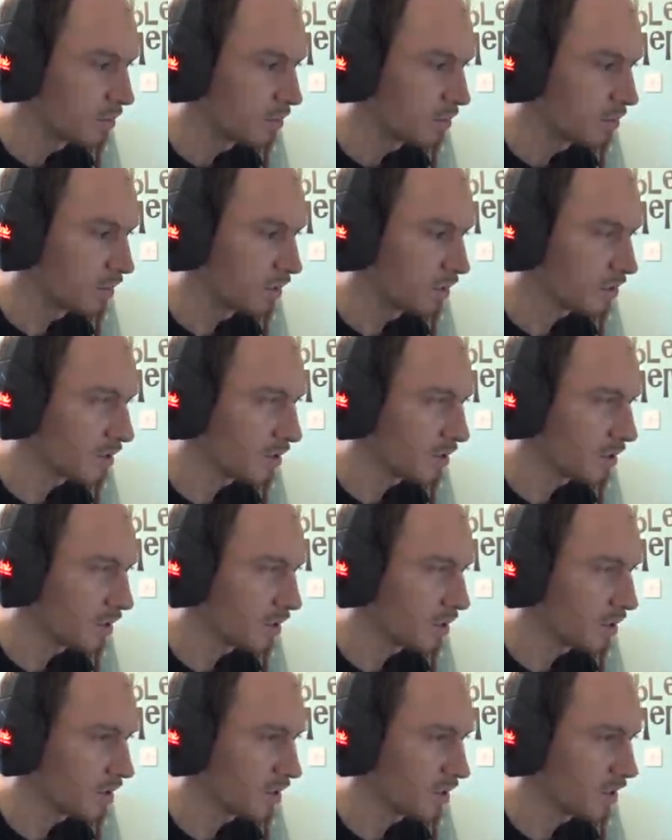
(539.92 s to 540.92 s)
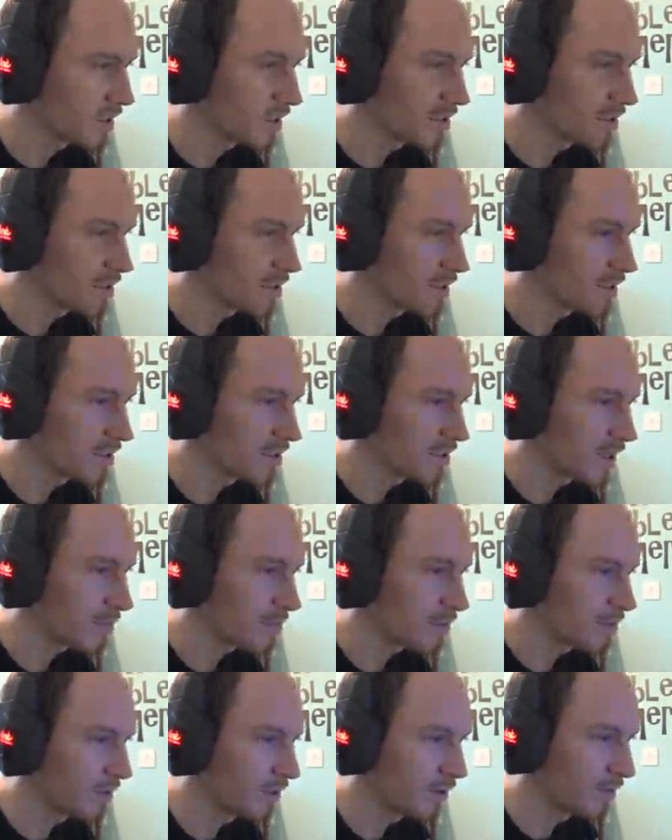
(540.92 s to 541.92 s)
But oh, this is
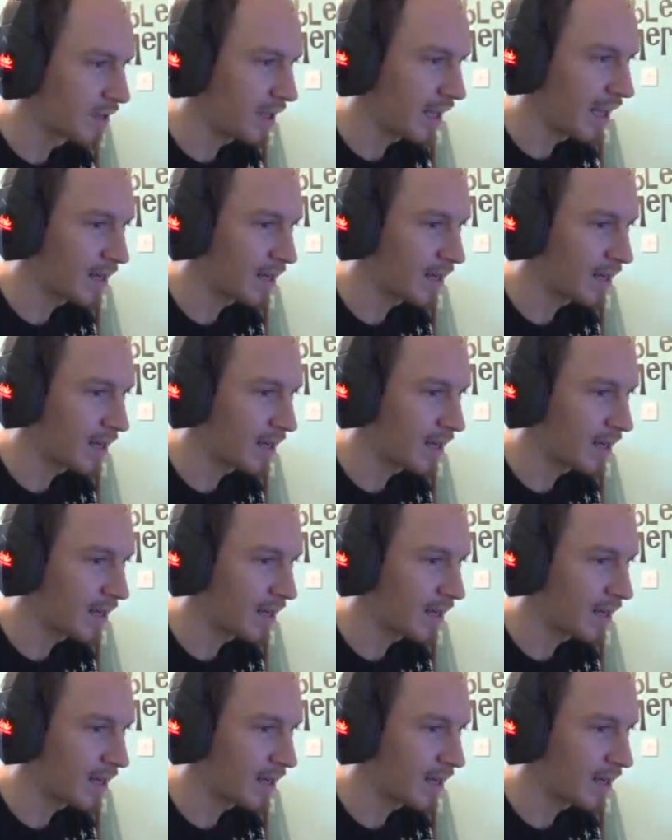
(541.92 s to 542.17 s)
absolutely lovely.